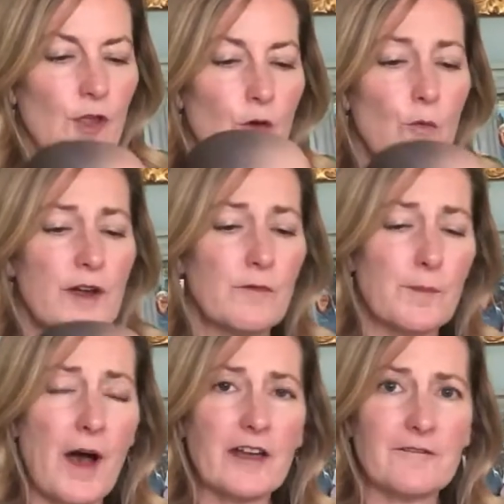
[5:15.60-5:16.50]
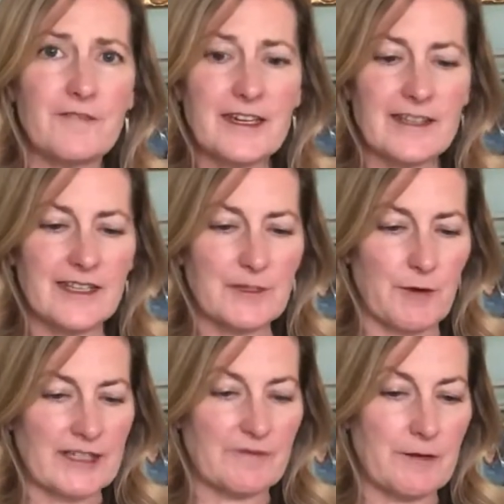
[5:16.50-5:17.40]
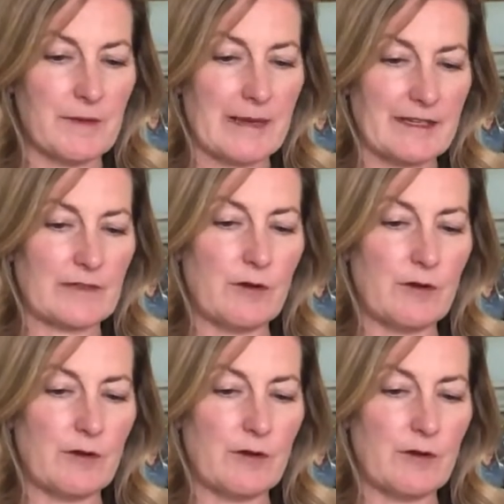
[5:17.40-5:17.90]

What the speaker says: when we're bottle feeding these breastfed babies,